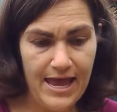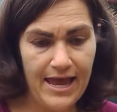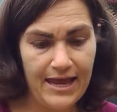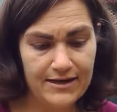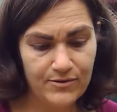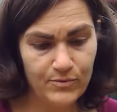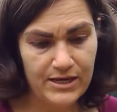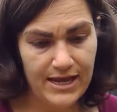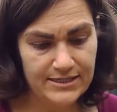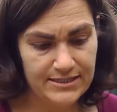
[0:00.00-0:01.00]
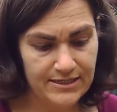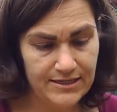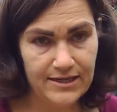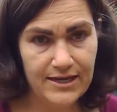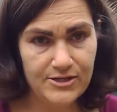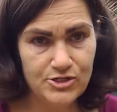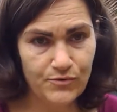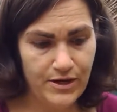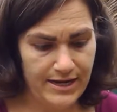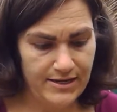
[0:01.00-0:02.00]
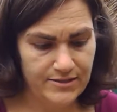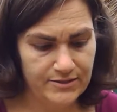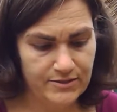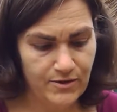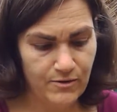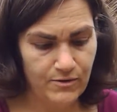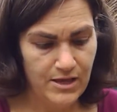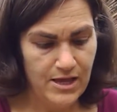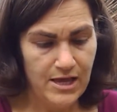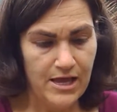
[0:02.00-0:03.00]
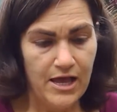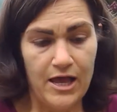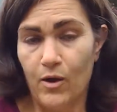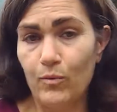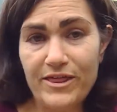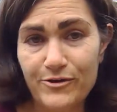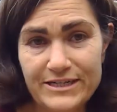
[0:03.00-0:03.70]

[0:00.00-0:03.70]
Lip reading: and we get to enjoy. So whether